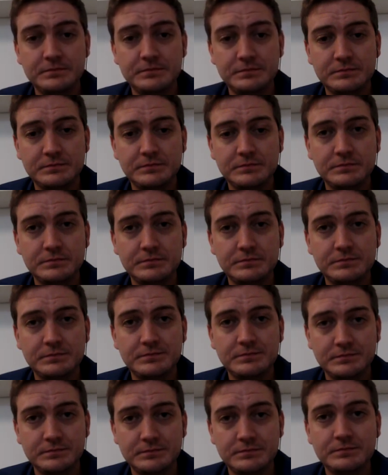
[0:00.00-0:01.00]

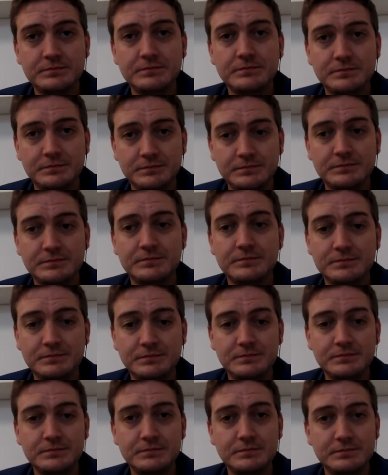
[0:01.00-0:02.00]

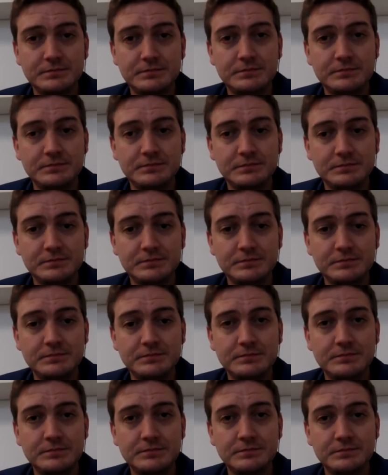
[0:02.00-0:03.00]

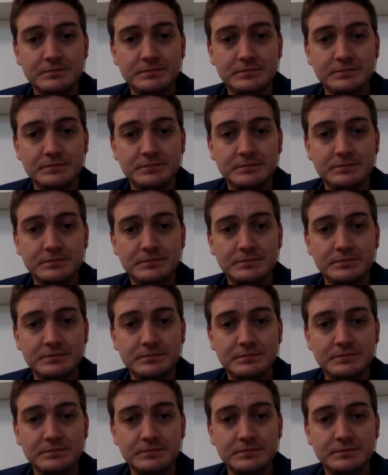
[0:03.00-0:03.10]
This person isn't speaking.